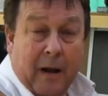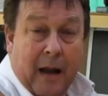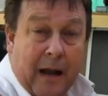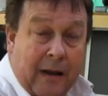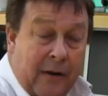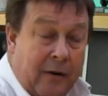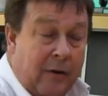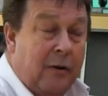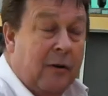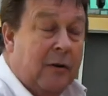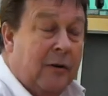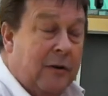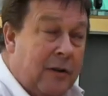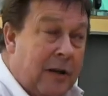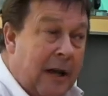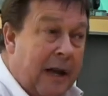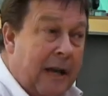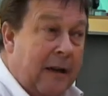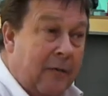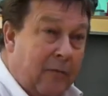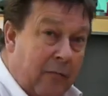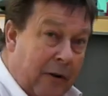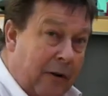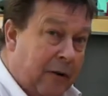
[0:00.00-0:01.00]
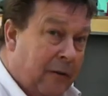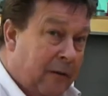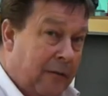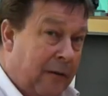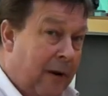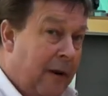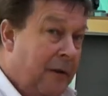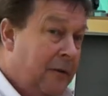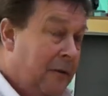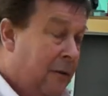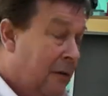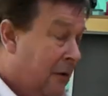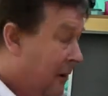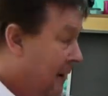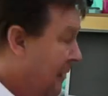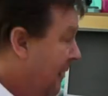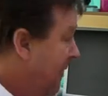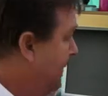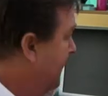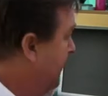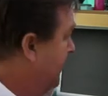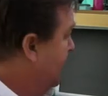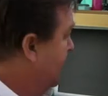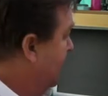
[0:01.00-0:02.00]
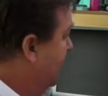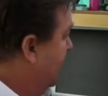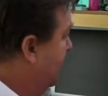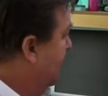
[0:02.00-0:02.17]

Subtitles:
and you can take real photographs